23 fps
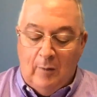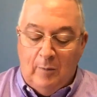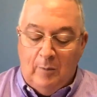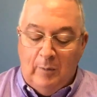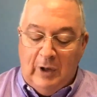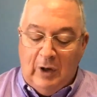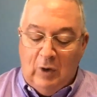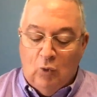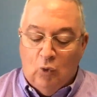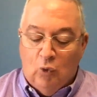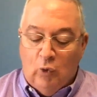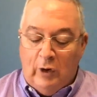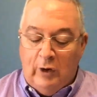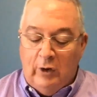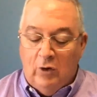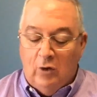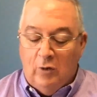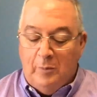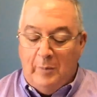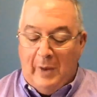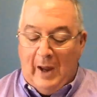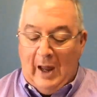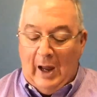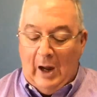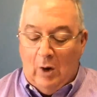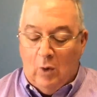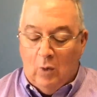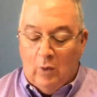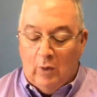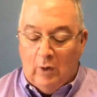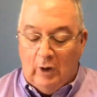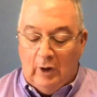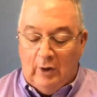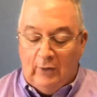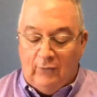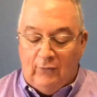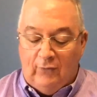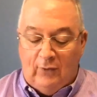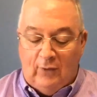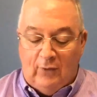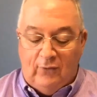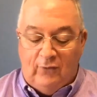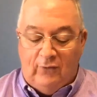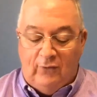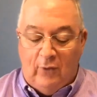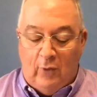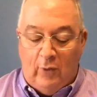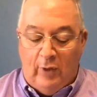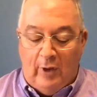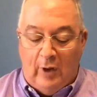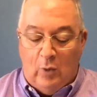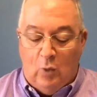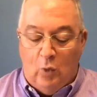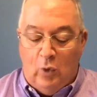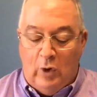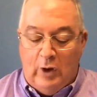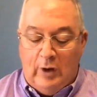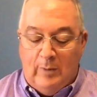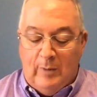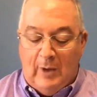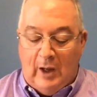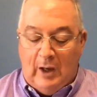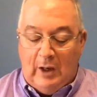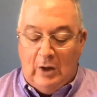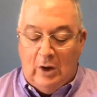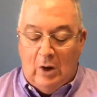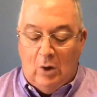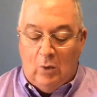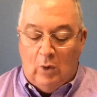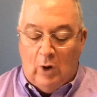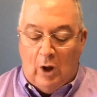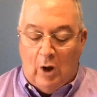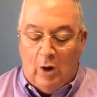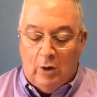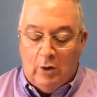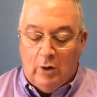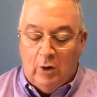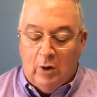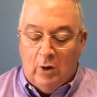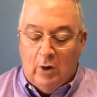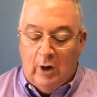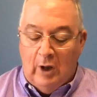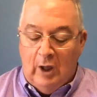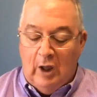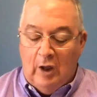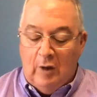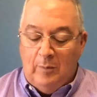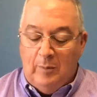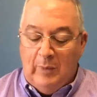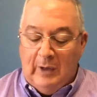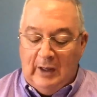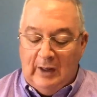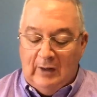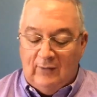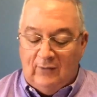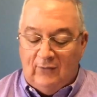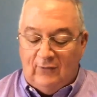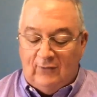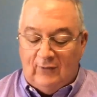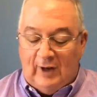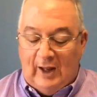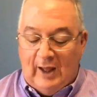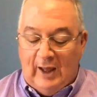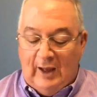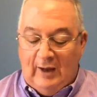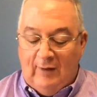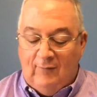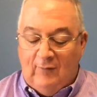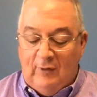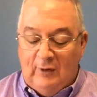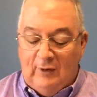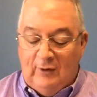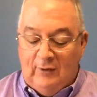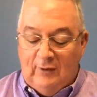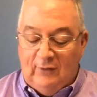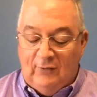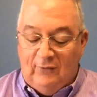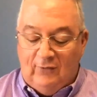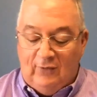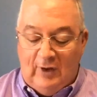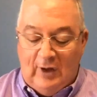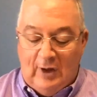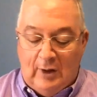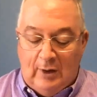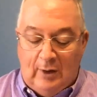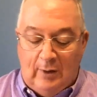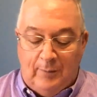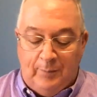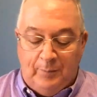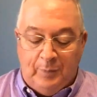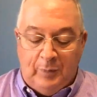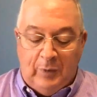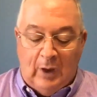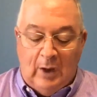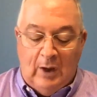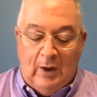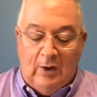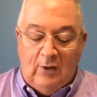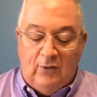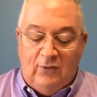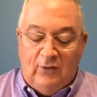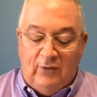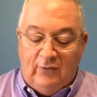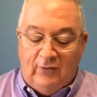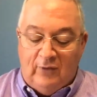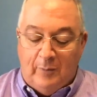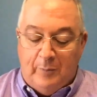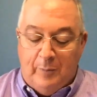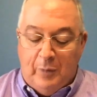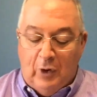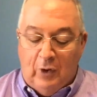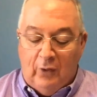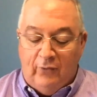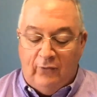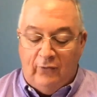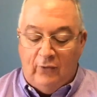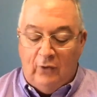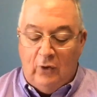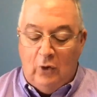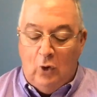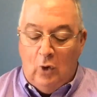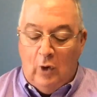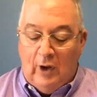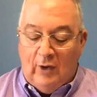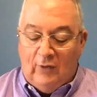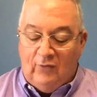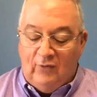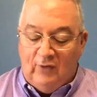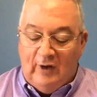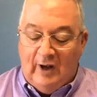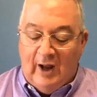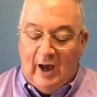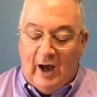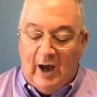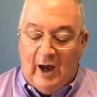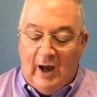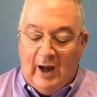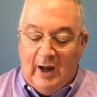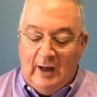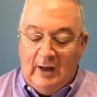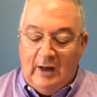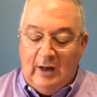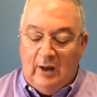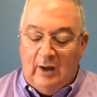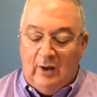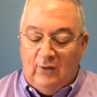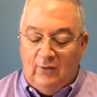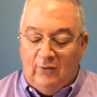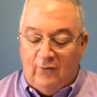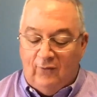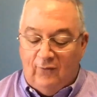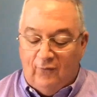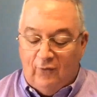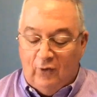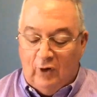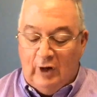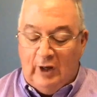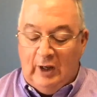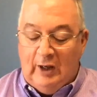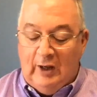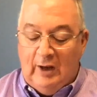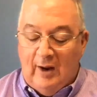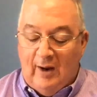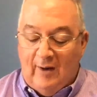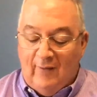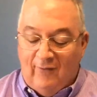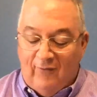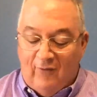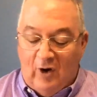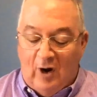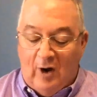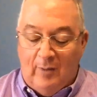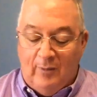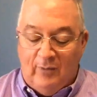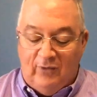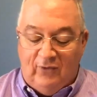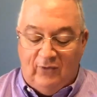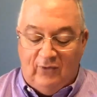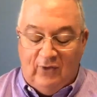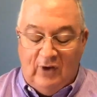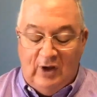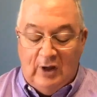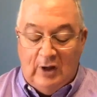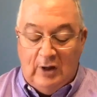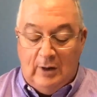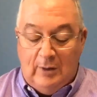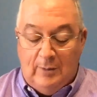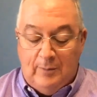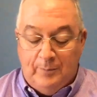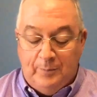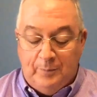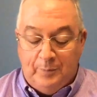be rendered powerless, so that we may no longer be enslaved to sin, since a person who has died is freed from sin.